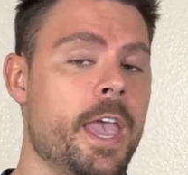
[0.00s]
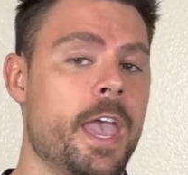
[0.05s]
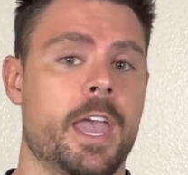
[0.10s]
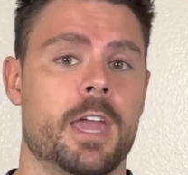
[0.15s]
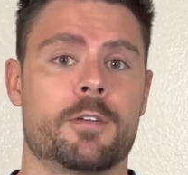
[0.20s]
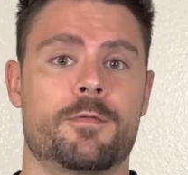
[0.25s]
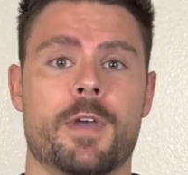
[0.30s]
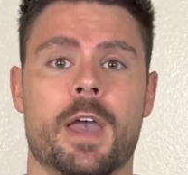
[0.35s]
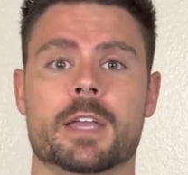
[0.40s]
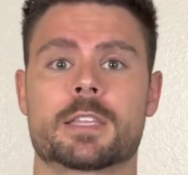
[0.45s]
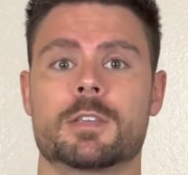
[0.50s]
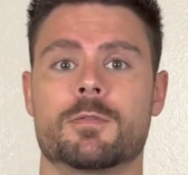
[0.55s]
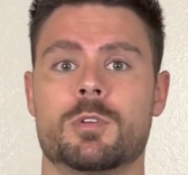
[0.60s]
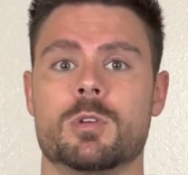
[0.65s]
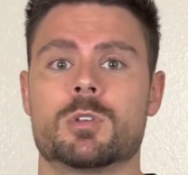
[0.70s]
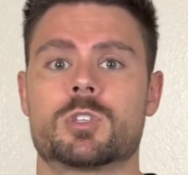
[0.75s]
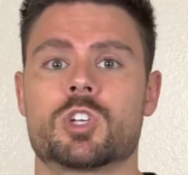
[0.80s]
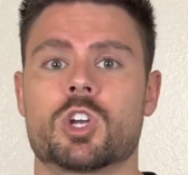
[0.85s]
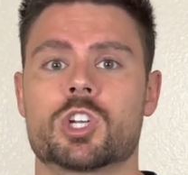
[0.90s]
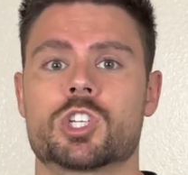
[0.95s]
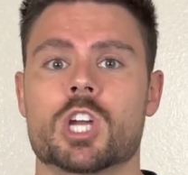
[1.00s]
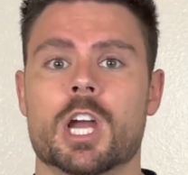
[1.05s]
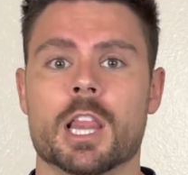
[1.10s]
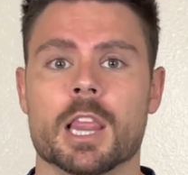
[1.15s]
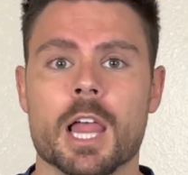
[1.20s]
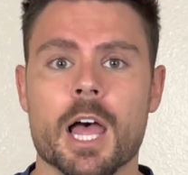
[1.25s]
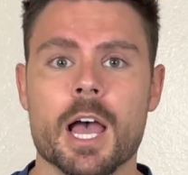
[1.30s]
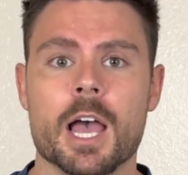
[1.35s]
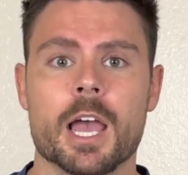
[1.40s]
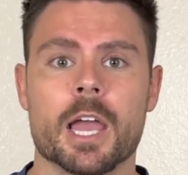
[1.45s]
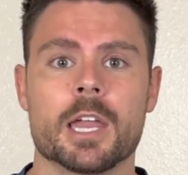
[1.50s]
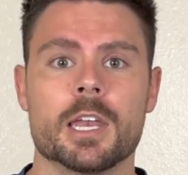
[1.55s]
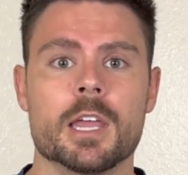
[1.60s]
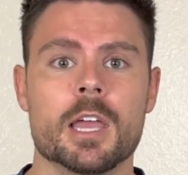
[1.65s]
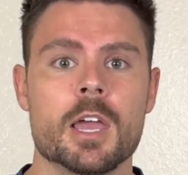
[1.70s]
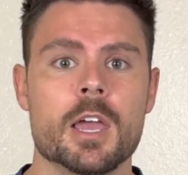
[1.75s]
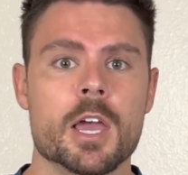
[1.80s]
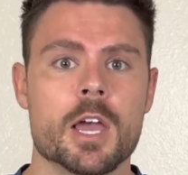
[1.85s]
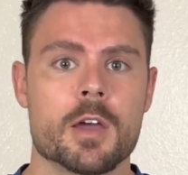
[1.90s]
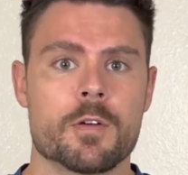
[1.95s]
In fact, if you search online
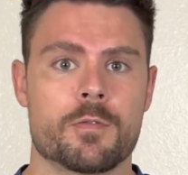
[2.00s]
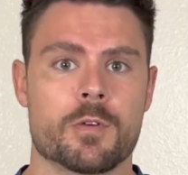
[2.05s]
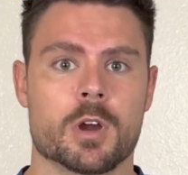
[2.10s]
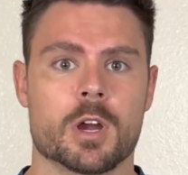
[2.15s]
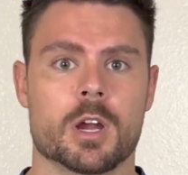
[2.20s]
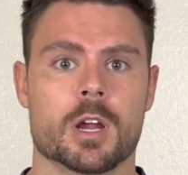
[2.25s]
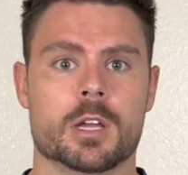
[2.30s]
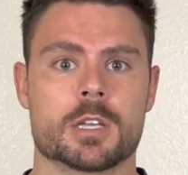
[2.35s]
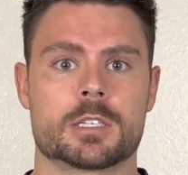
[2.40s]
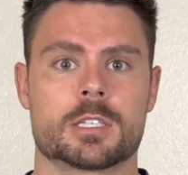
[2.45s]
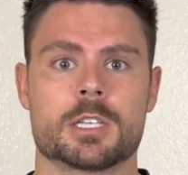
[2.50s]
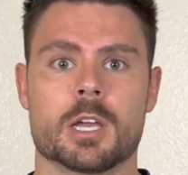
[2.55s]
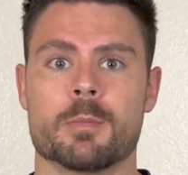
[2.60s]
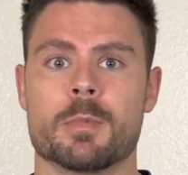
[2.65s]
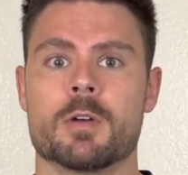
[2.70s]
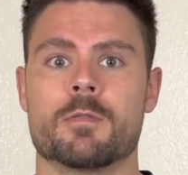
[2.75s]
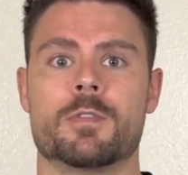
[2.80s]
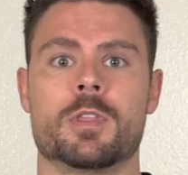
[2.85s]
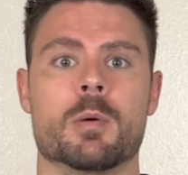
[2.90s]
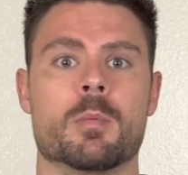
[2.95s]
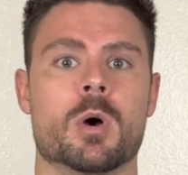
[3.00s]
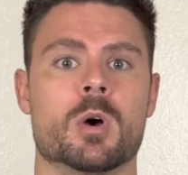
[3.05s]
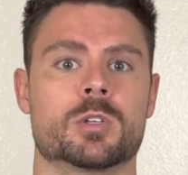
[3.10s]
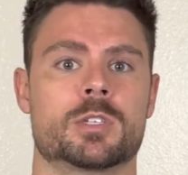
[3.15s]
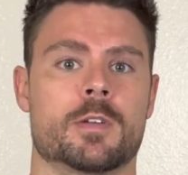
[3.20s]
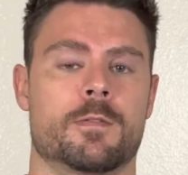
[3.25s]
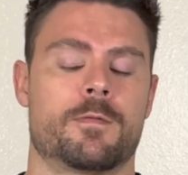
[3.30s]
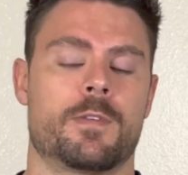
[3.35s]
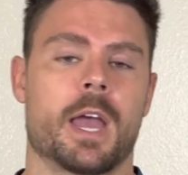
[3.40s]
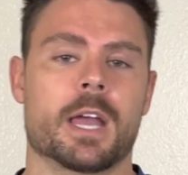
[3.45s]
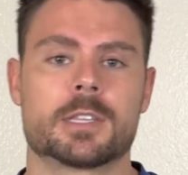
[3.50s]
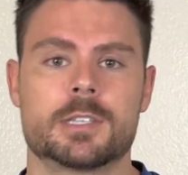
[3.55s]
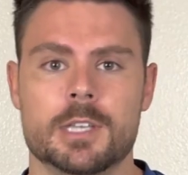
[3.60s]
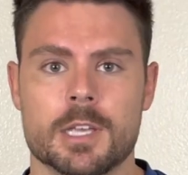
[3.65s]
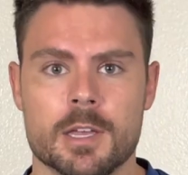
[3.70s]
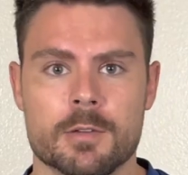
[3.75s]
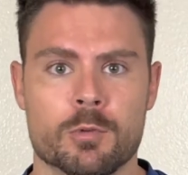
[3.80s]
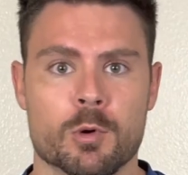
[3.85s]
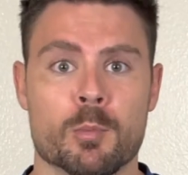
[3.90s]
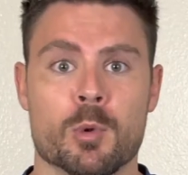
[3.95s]
for some of the most
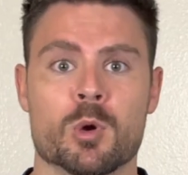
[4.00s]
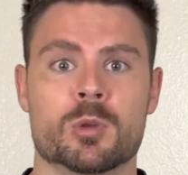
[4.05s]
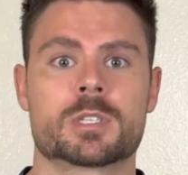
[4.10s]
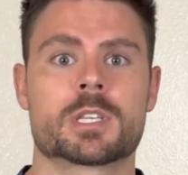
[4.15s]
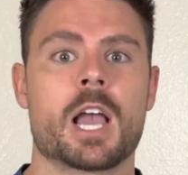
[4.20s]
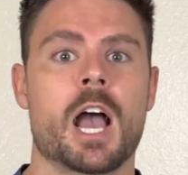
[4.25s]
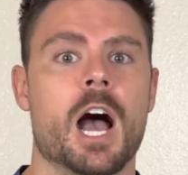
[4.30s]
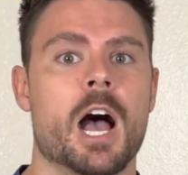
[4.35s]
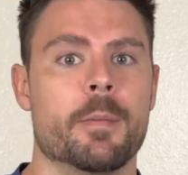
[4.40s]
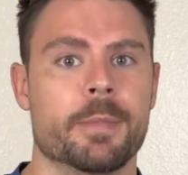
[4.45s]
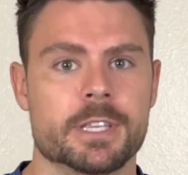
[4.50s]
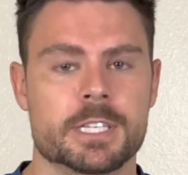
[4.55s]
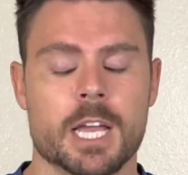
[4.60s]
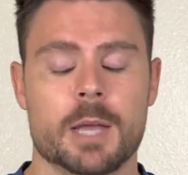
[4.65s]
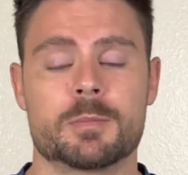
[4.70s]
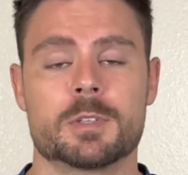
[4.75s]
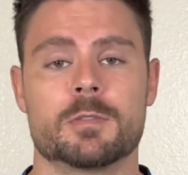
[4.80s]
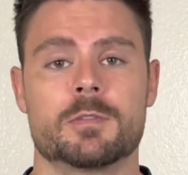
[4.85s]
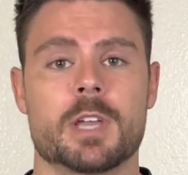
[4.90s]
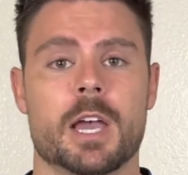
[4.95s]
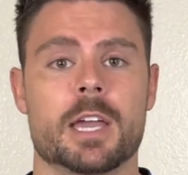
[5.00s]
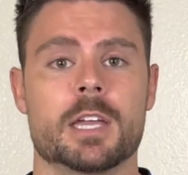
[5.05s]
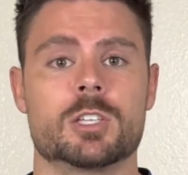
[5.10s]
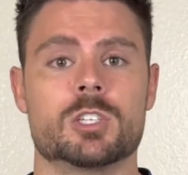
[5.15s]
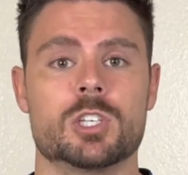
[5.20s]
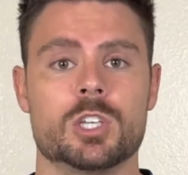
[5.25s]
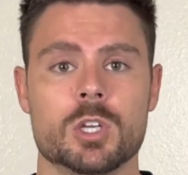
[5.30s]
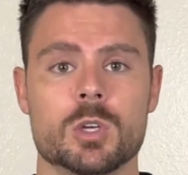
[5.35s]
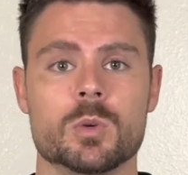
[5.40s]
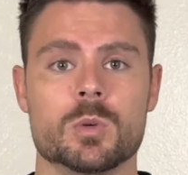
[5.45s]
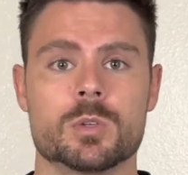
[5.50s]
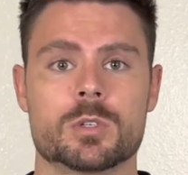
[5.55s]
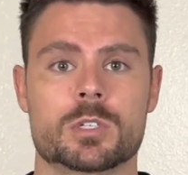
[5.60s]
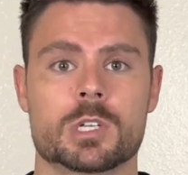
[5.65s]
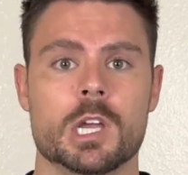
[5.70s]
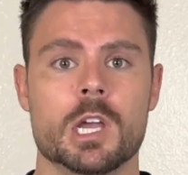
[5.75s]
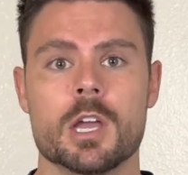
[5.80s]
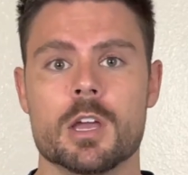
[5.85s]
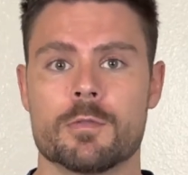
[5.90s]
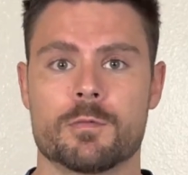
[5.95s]
effective or most common types of diets
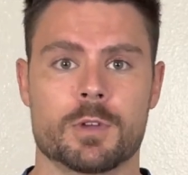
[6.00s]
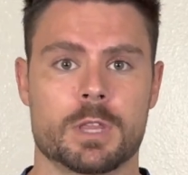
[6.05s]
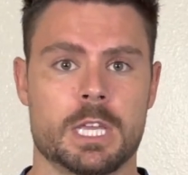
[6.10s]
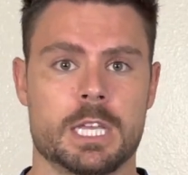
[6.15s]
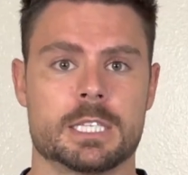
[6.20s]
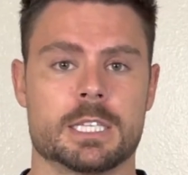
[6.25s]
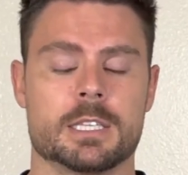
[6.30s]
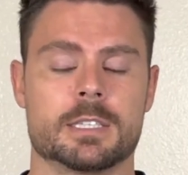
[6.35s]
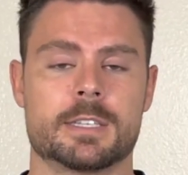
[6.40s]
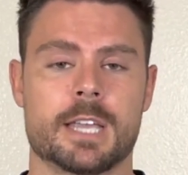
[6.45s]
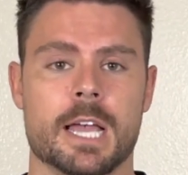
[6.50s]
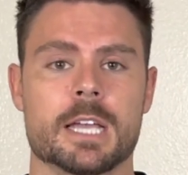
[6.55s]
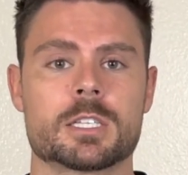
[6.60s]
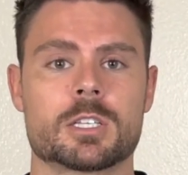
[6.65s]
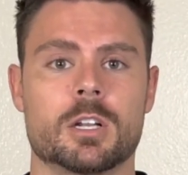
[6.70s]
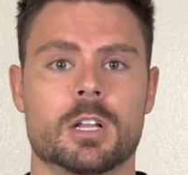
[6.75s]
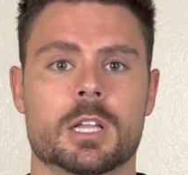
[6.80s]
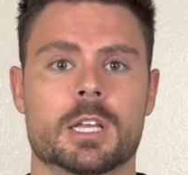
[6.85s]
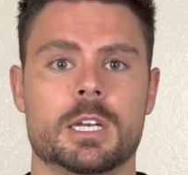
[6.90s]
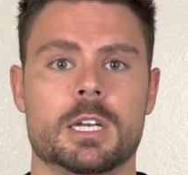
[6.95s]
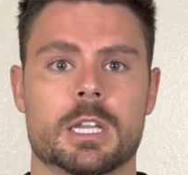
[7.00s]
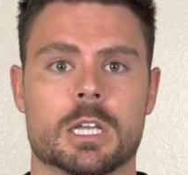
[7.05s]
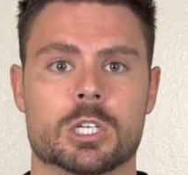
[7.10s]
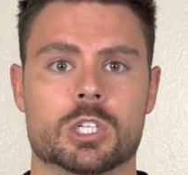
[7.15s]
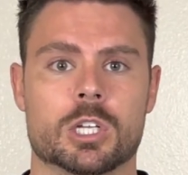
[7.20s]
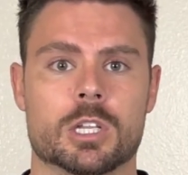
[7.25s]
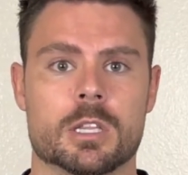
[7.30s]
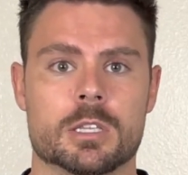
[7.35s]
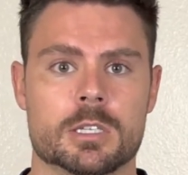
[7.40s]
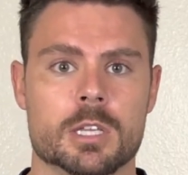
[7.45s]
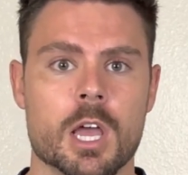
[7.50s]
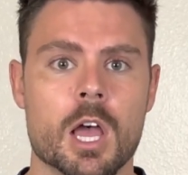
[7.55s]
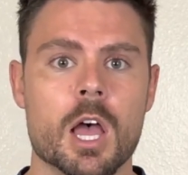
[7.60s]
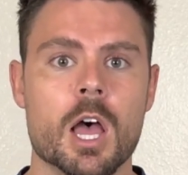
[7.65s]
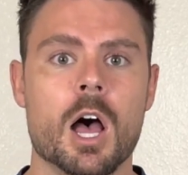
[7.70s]
used for these intestinal conditions,